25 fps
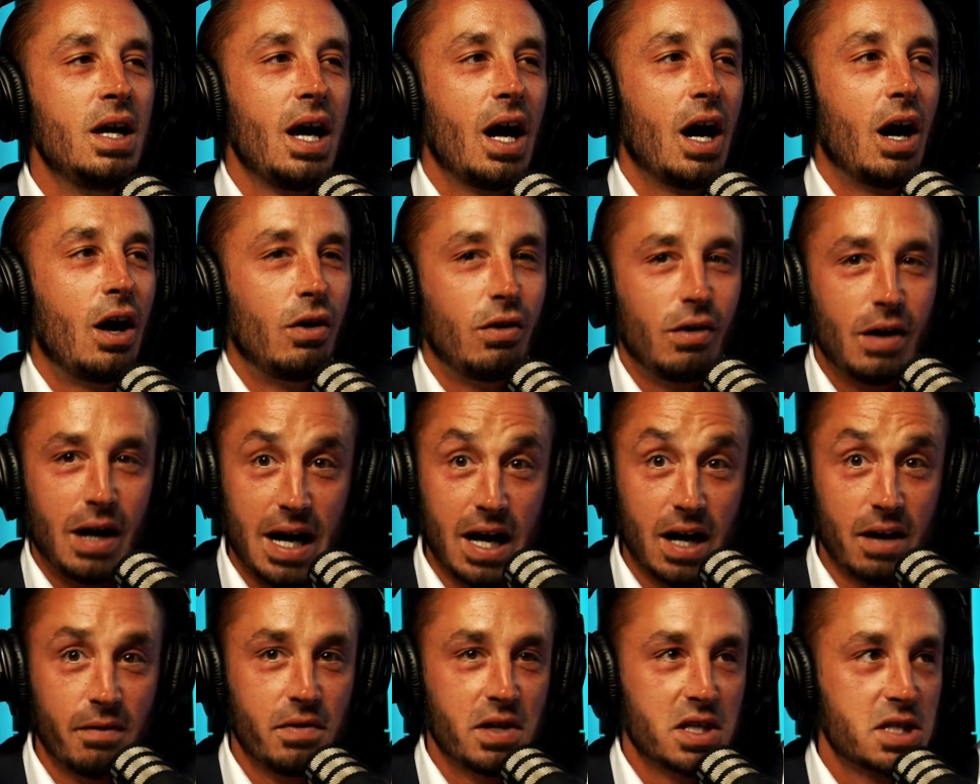a
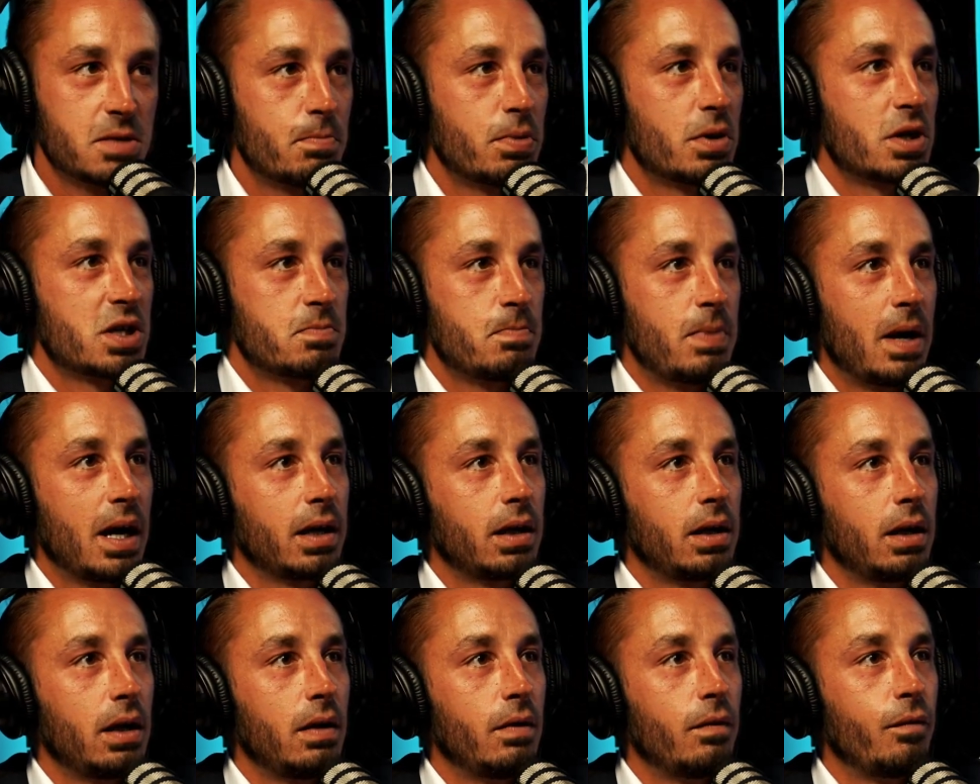lot of it's
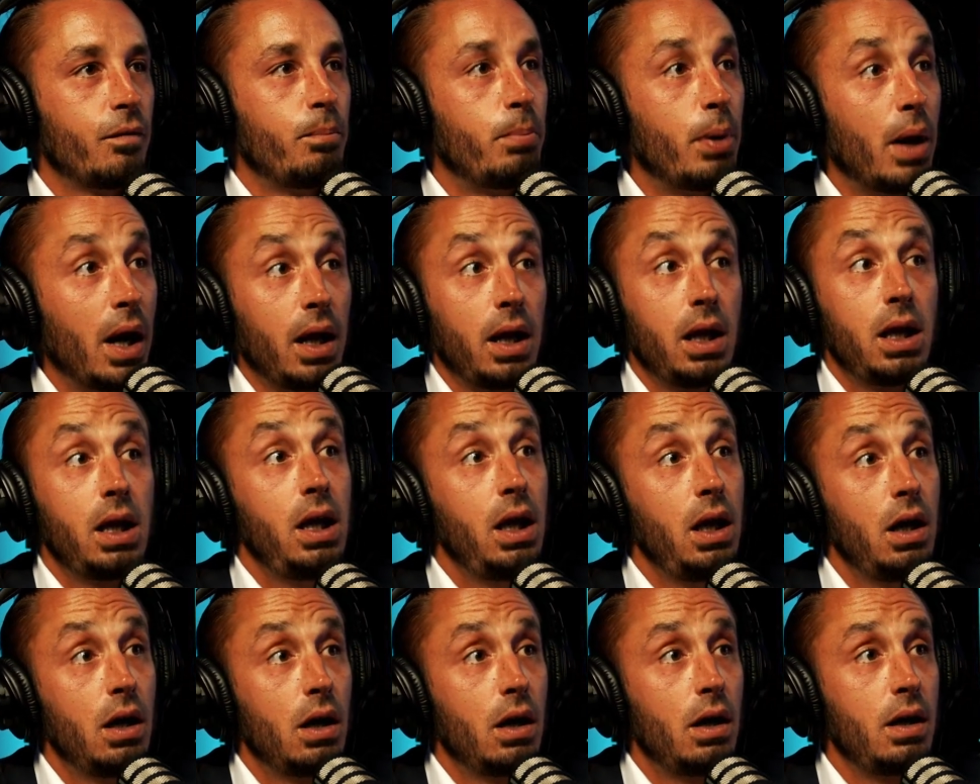perspective but
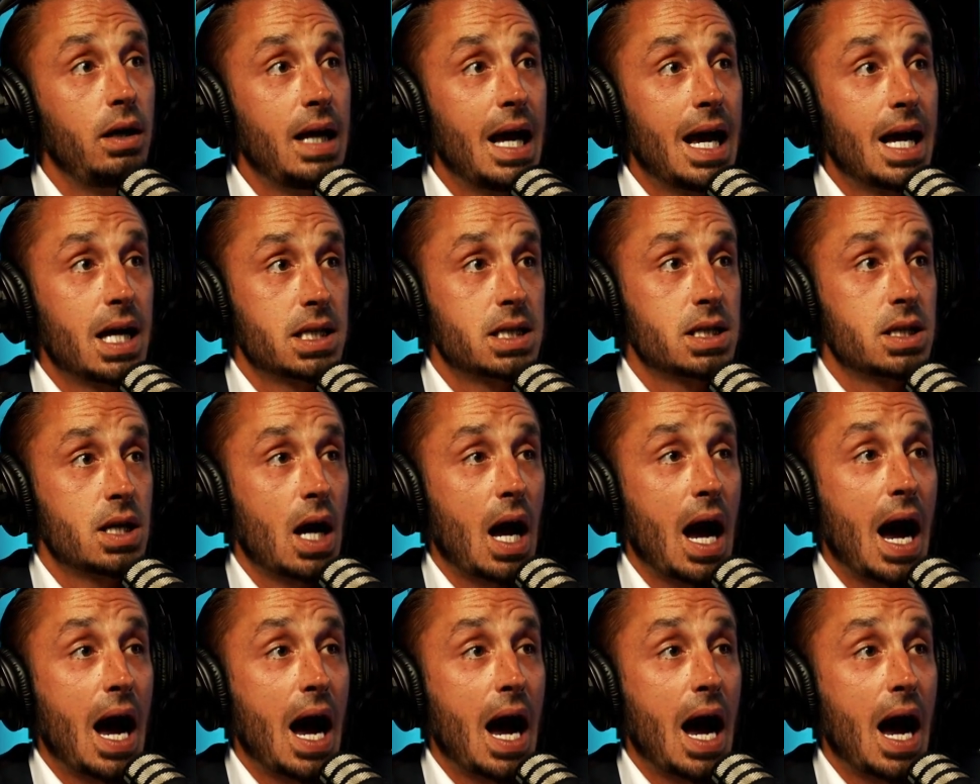here yes